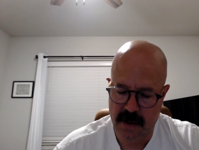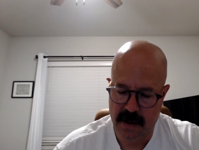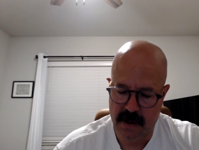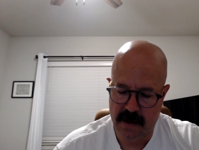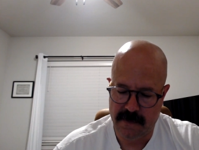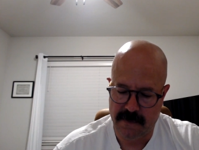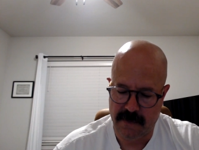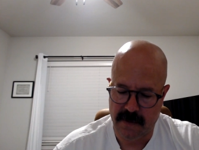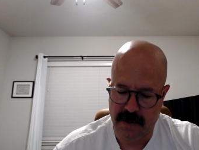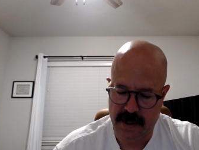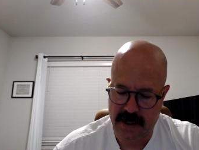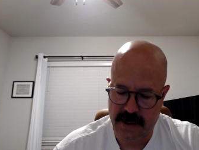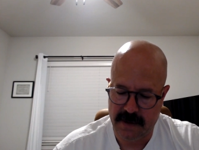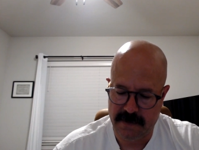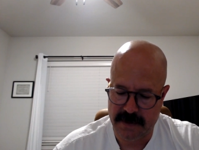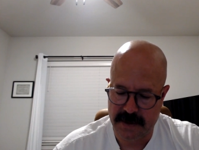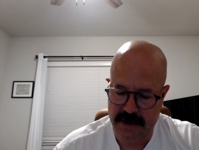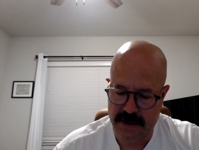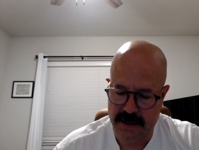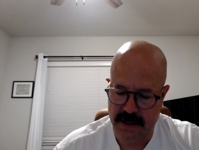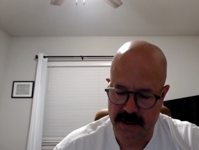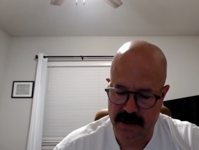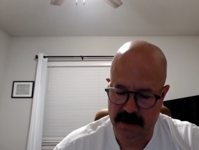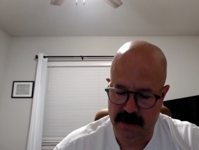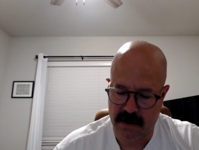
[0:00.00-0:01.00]
For David
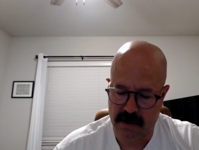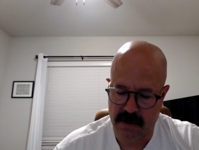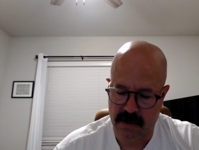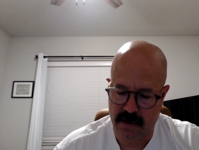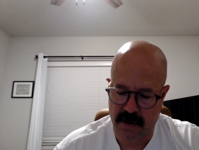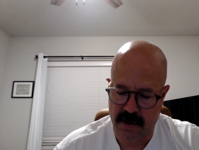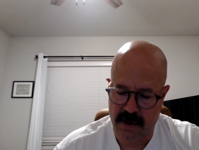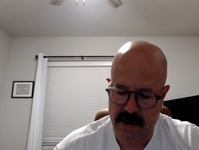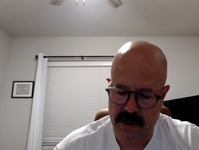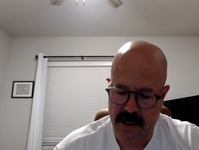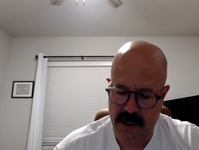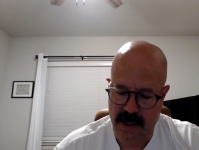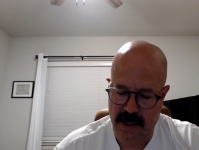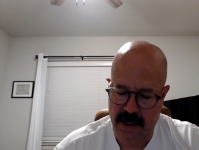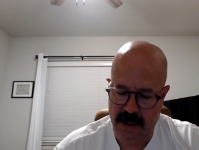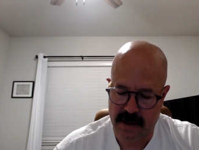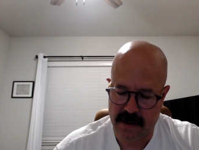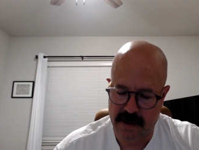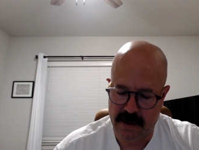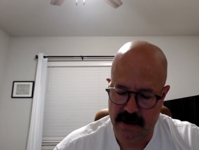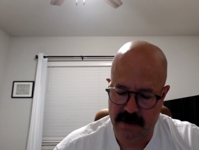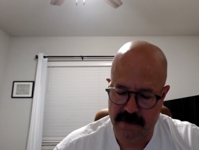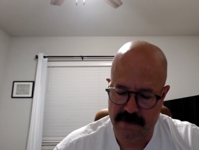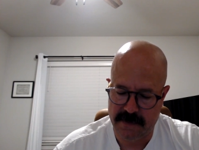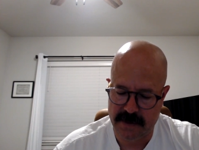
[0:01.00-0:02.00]
said, The Lord God
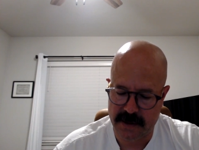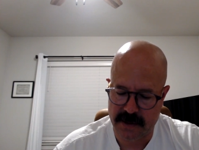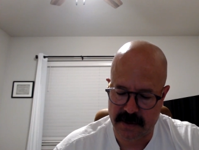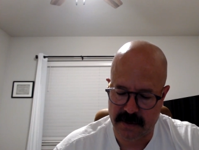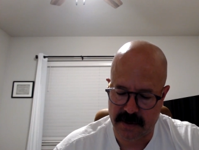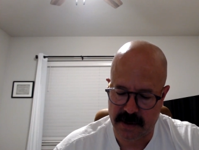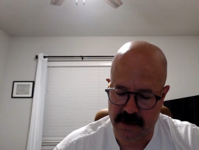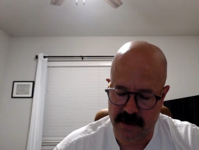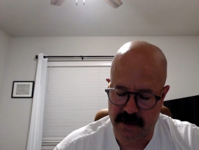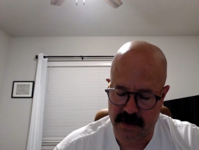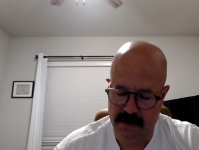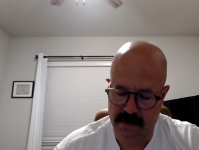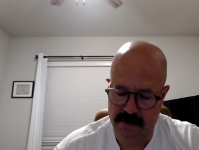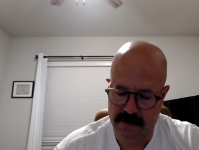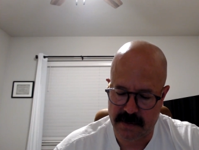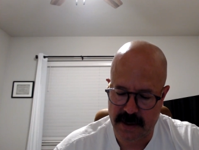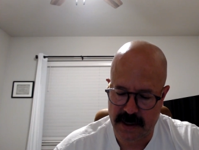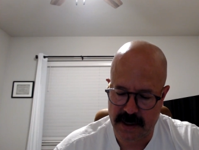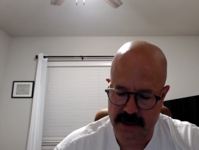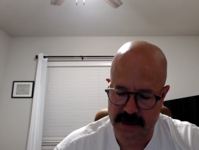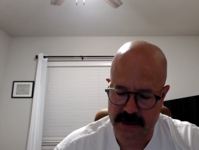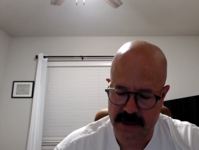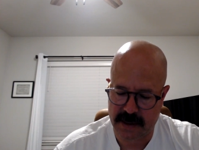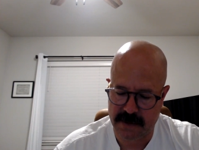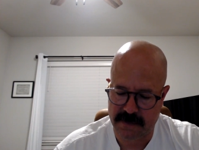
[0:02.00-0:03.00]
of Israel
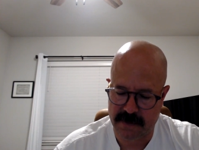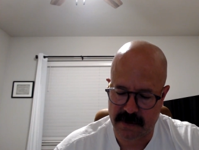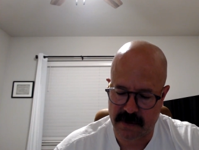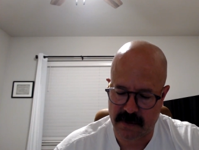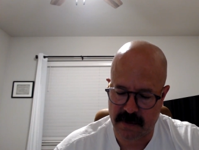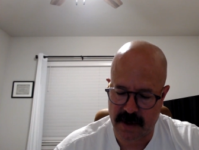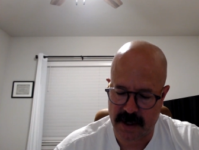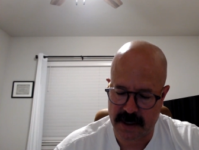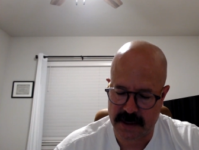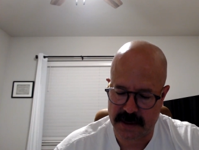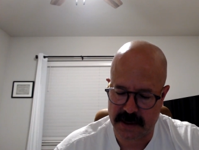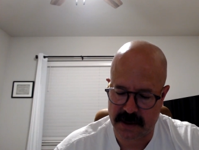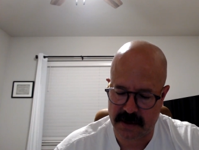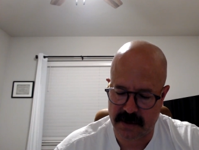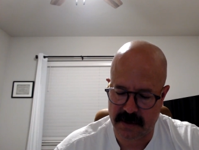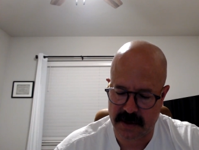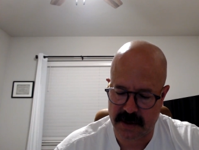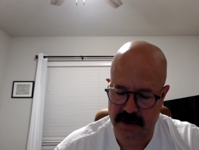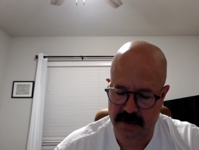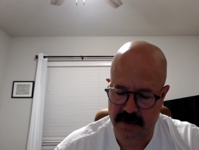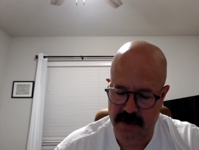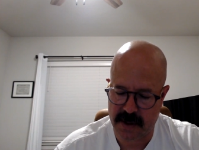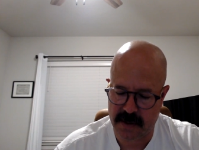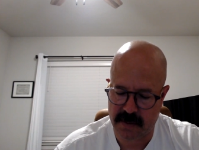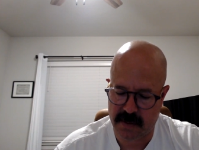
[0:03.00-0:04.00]
has given rest to his
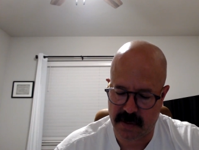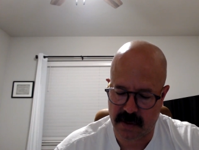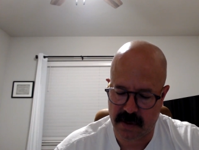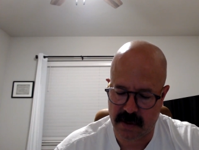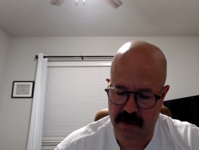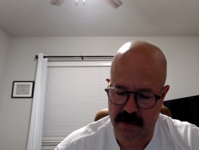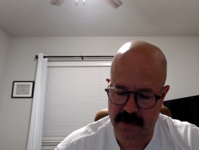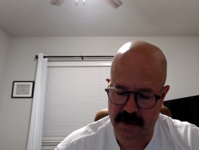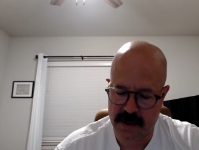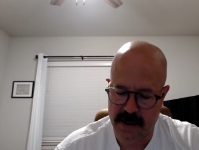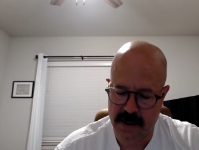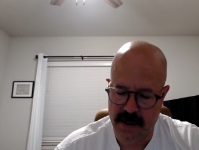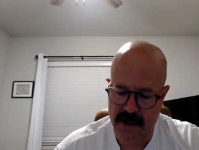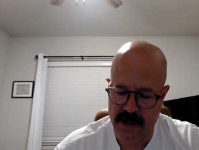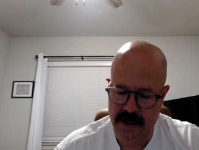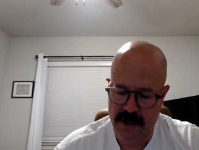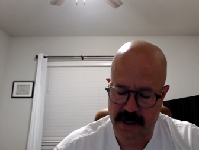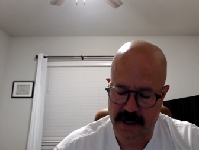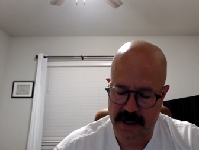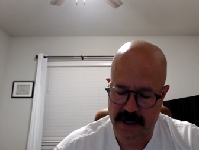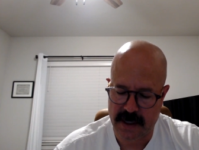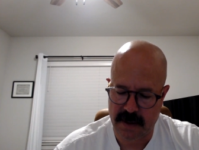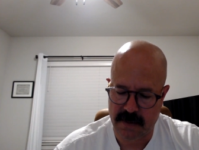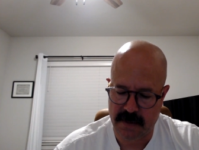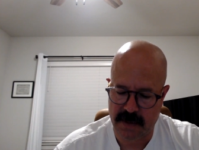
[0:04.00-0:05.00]
people, that
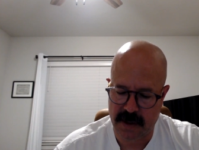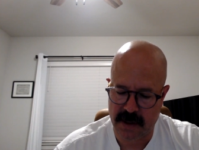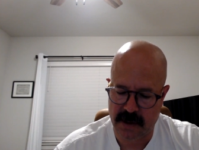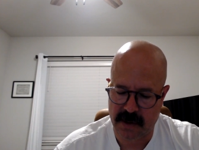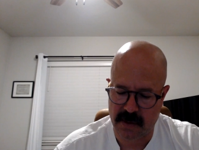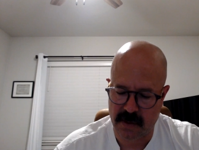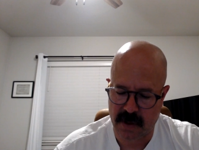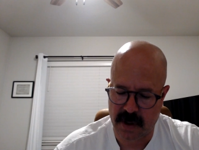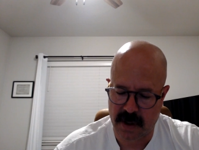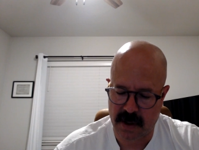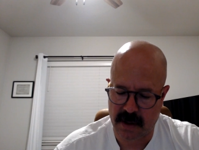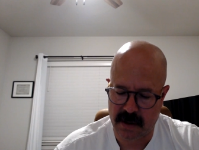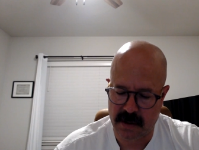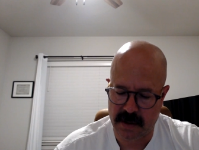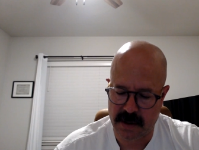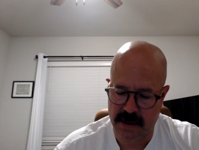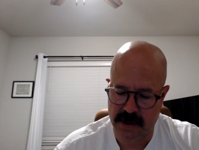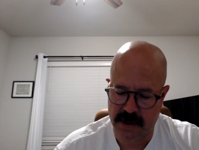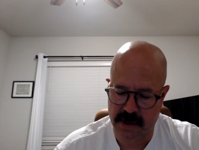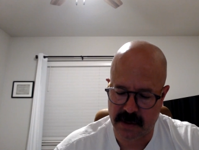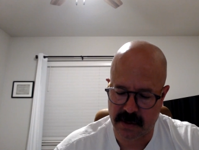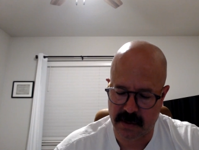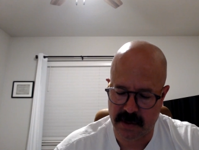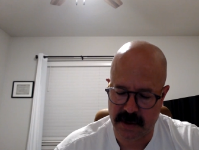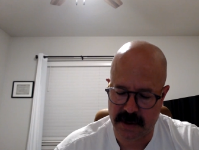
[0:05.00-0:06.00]
they may dwell in
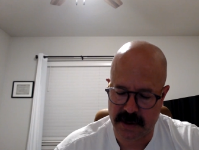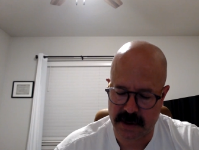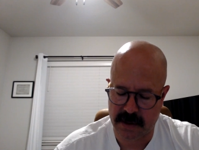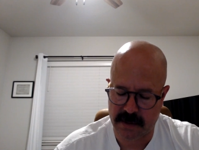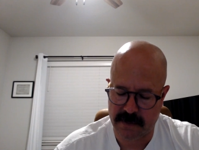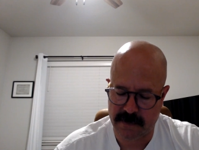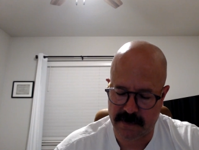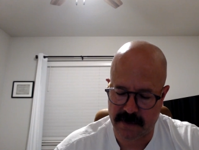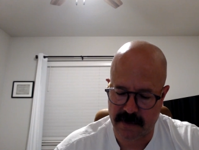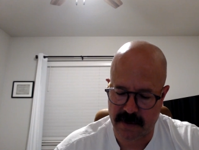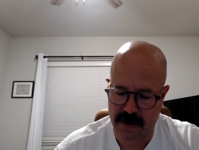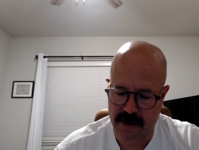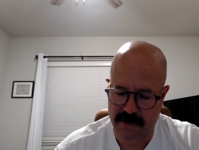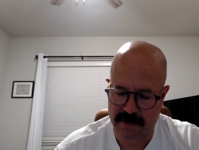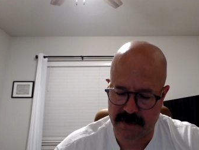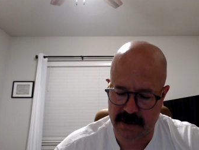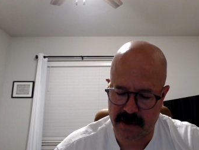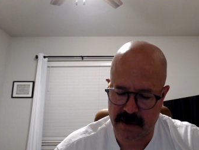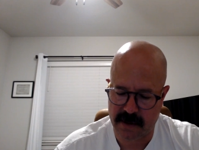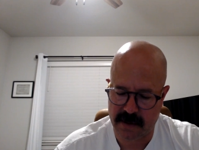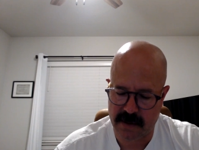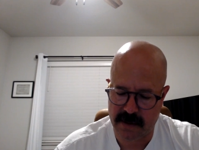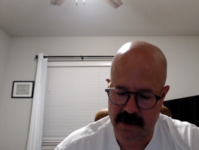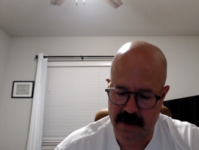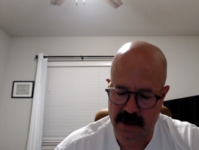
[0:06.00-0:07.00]
Jerusalem forever,